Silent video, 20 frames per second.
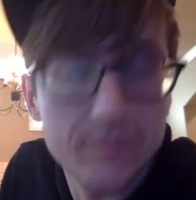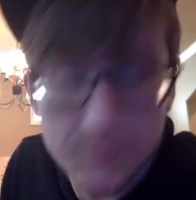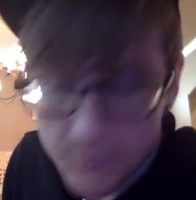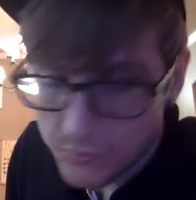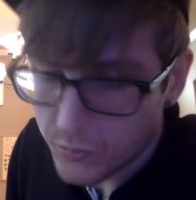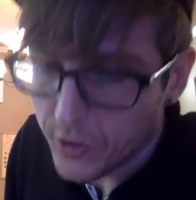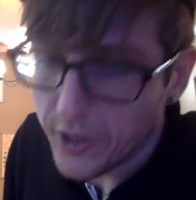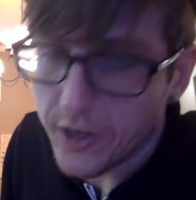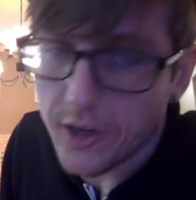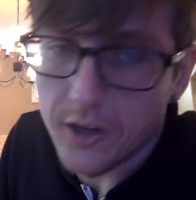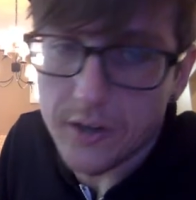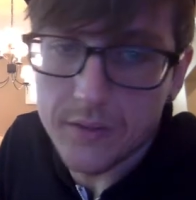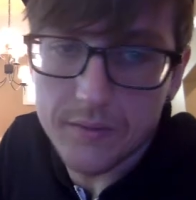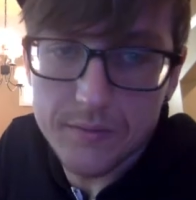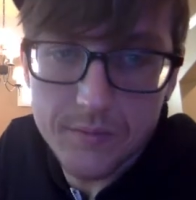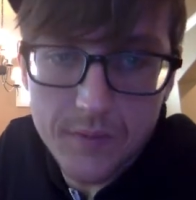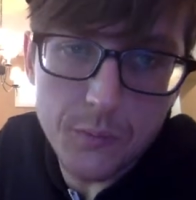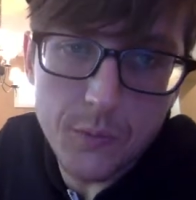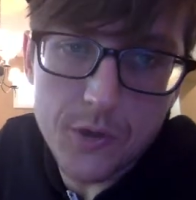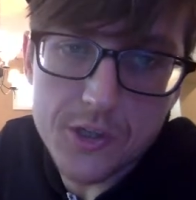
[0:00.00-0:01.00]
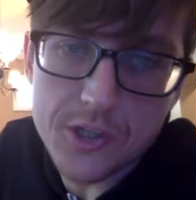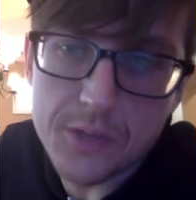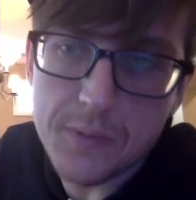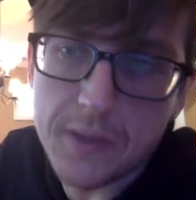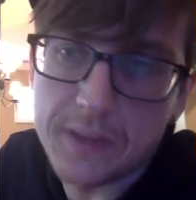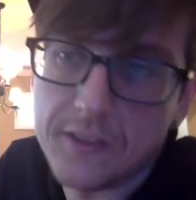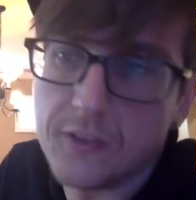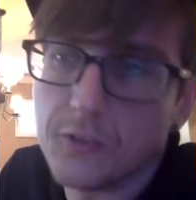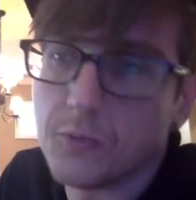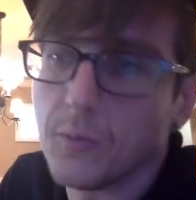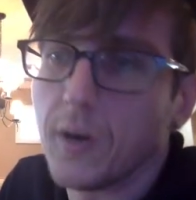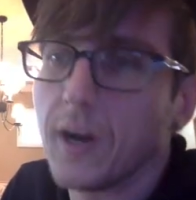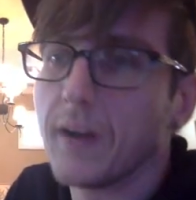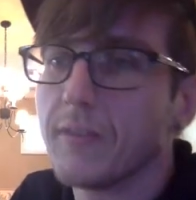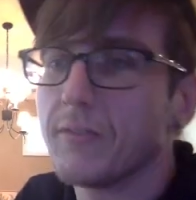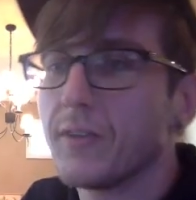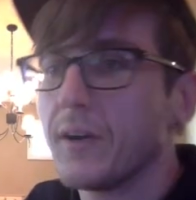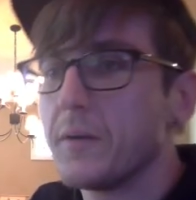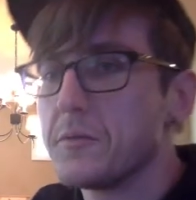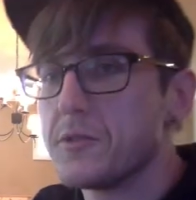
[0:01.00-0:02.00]
Right on. Once you make those
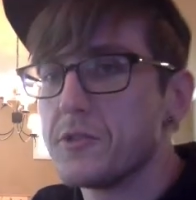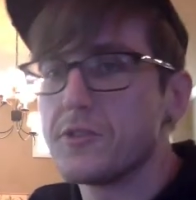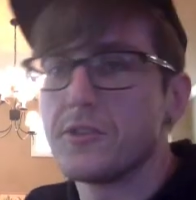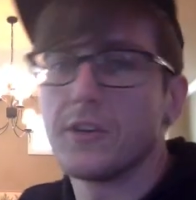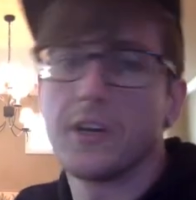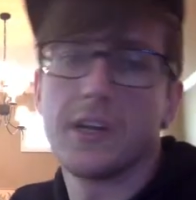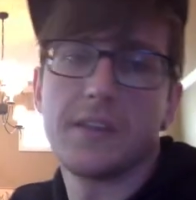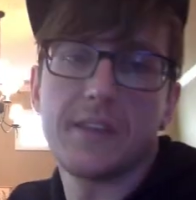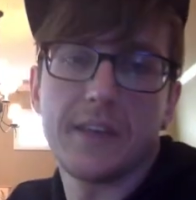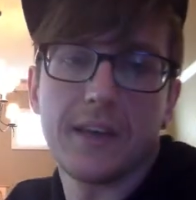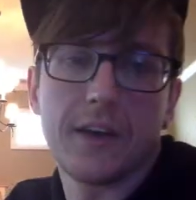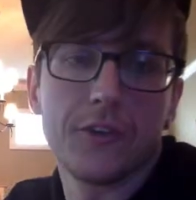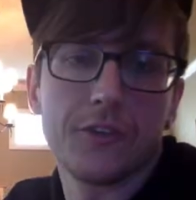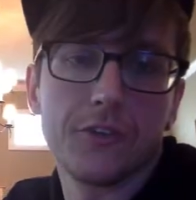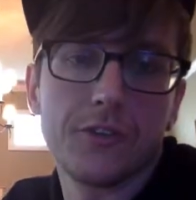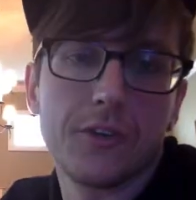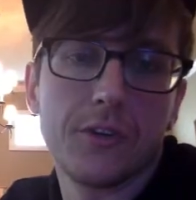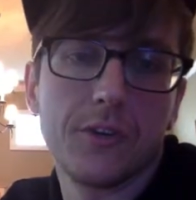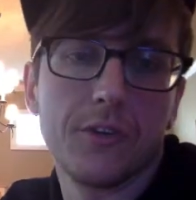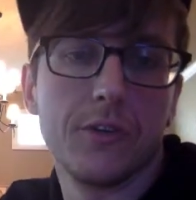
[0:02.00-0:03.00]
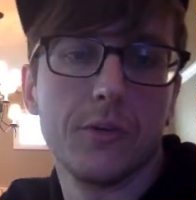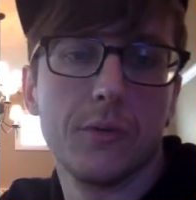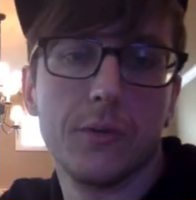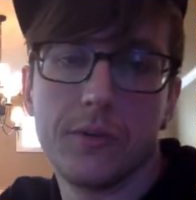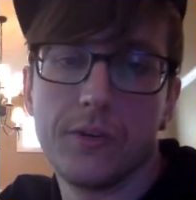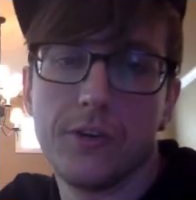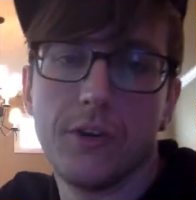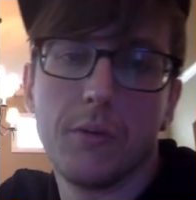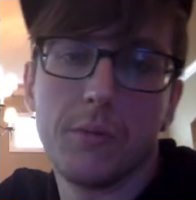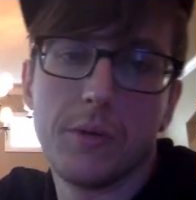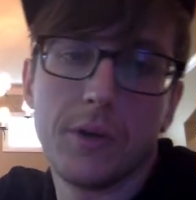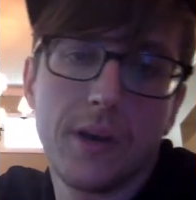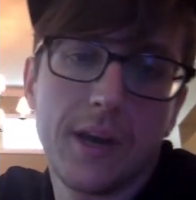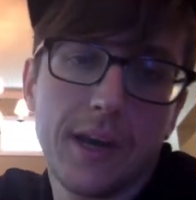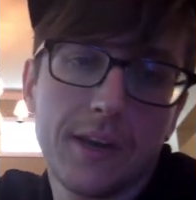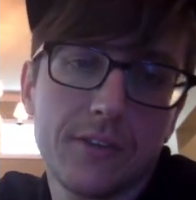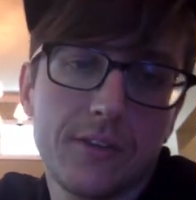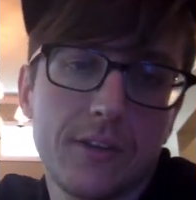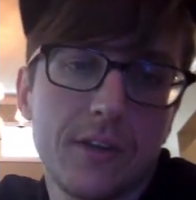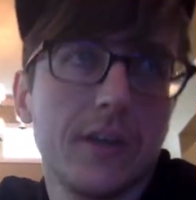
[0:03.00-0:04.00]
wireframes, is there anything else you can do with Adobe and
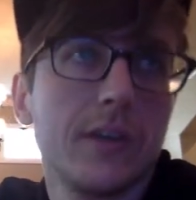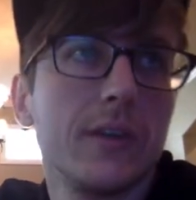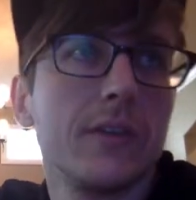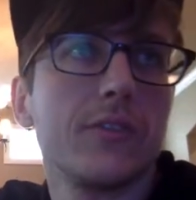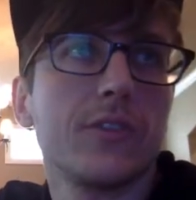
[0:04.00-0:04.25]
XD and